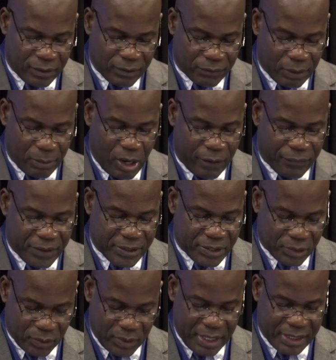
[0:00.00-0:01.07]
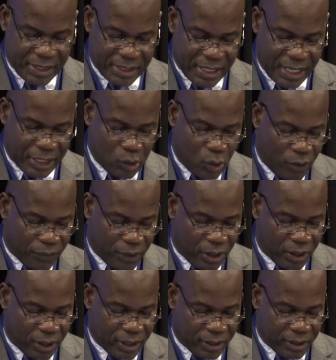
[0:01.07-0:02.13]
from off the street and
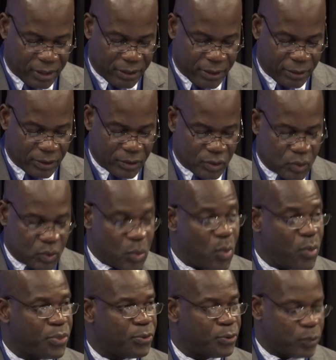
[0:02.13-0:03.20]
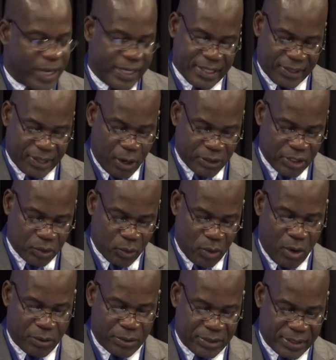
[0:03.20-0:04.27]
over 20,000
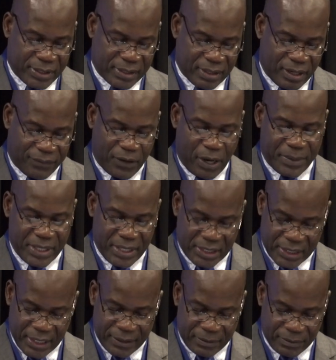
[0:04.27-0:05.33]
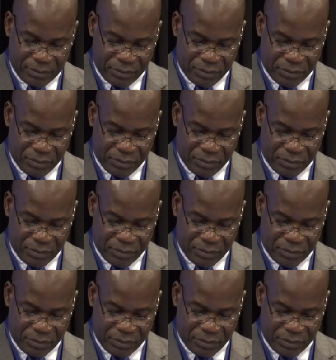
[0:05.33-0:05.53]
rounds of ammunition